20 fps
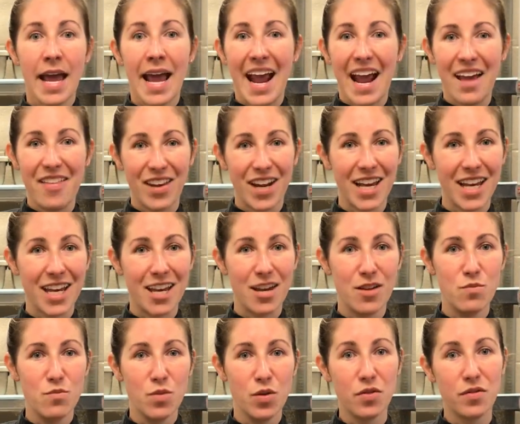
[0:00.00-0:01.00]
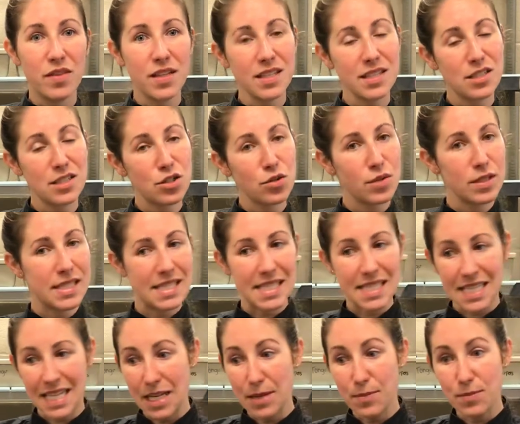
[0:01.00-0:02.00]
and then I can move this to a
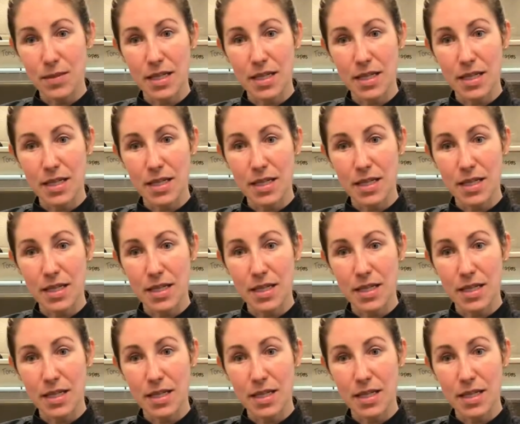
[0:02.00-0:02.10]
steam